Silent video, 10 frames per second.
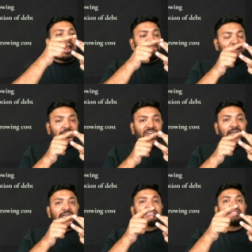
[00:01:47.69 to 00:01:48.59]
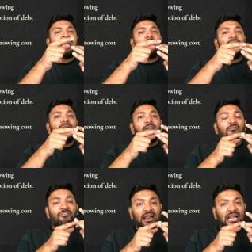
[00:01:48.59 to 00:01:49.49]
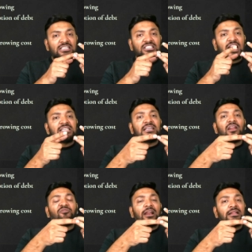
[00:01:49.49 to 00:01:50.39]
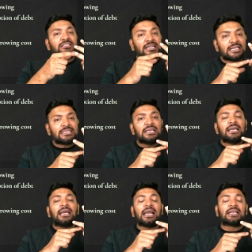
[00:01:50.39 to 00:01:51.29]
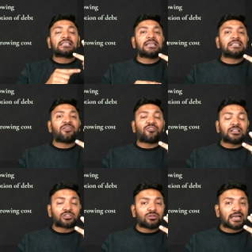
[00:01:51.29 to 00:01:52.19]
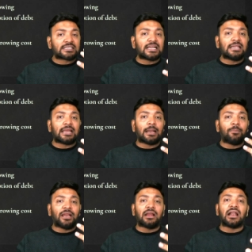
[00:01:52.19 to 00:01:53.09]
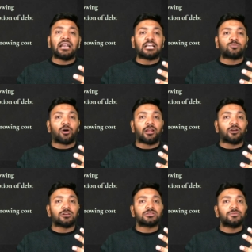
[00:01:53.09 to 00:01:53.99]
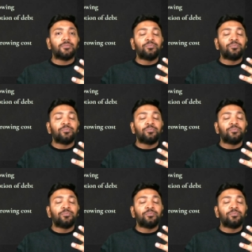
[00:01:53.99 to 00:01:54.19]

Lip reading: effective interest rate, finance charge under finance lease, exchange difference to the extent they can be regarded as borrowing cost.